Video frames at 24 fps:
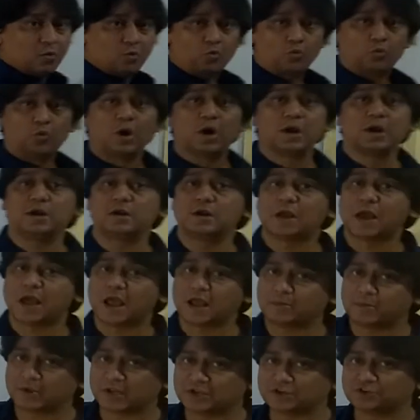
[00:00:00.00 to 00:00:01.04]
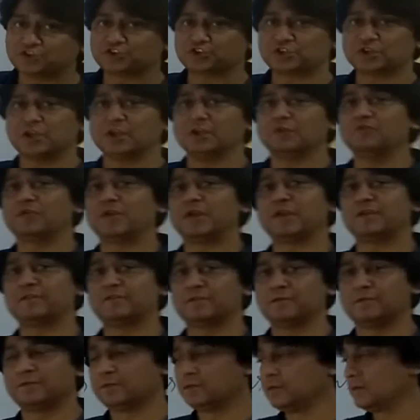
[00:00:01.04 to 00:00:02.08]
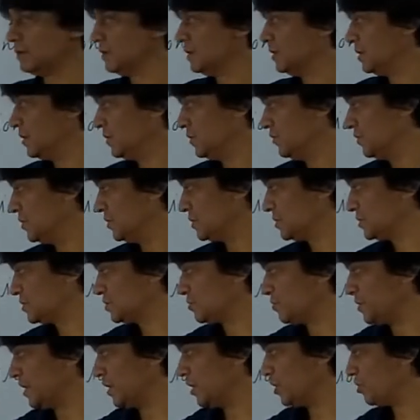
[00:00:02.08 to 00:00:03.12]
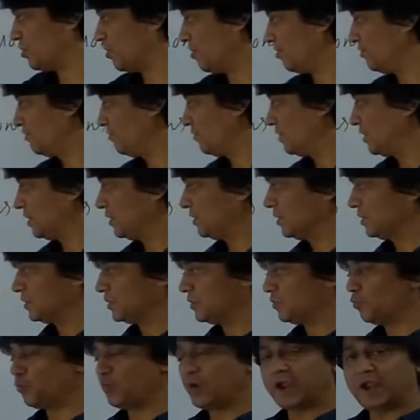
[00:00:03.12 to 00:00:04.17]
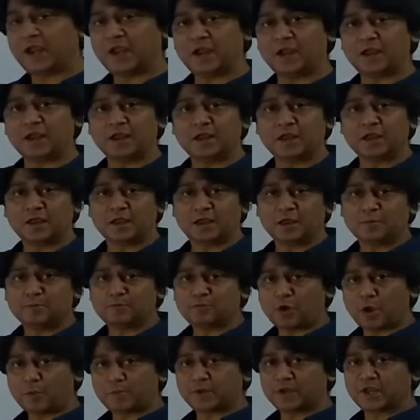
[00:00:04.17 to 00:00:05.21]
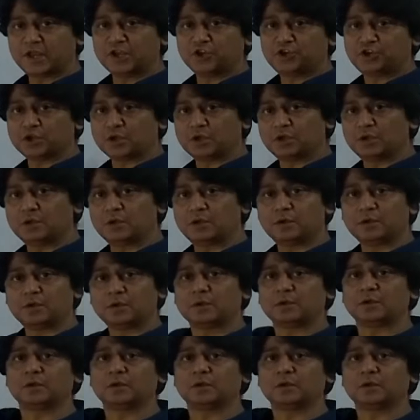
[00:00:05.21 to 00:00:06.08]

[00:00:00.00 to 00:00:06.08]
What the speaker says: One-dimensional wave. This is the meaning of the way propagation